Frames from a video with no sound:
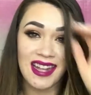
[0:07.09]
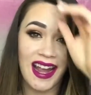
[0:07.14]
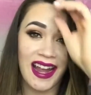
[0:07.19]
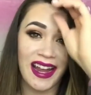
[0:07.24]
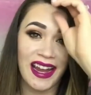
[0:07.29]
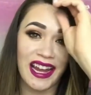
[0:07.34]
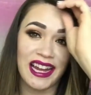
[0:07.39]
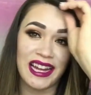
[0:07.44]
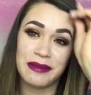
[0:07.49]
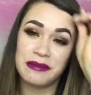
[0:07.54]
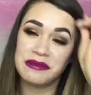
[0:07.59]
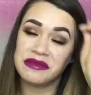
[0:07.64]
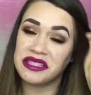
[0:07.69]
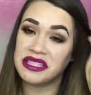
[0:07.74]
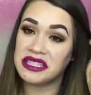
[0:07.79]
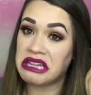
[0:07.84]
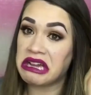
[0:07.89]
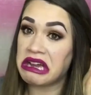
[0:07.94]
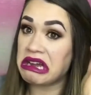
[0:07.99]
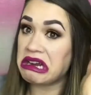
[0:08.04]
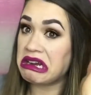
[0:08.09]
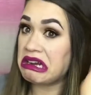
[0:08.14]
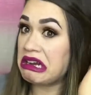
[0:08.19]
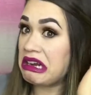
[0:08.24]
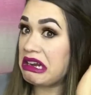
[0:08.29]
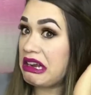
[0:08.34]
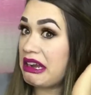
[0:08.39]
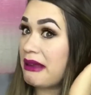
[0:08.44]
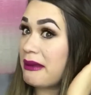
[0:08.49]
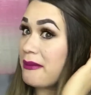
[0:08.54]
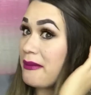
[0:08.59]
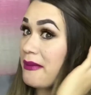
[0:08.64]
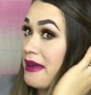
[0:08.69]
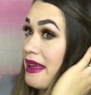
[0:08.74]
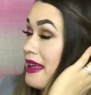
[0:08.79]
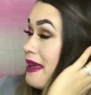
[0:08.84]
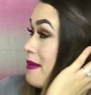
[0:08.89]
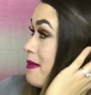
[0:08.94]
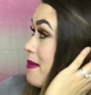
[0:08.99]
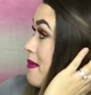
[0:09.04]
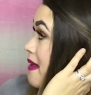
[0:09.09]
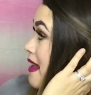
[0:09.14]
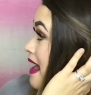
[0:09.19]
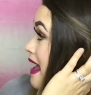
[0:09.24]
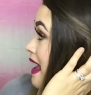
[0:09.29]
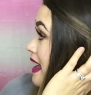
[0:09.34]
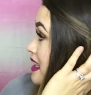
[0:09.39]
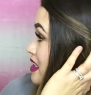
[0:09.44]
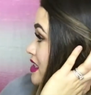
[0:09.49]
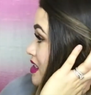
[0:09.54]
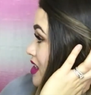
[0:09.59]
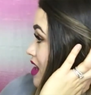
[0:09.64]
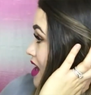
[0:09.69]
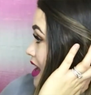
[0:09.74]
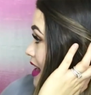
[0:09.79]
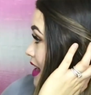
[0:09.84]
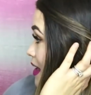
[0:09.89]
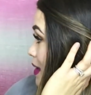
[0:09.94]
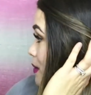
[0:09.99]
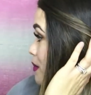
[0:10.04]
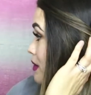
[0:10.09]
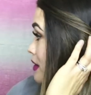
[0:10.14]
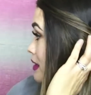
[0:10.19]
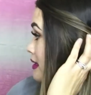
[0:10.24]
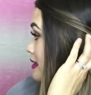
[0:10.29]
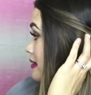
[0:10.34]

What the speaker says: I am sorry my backdrop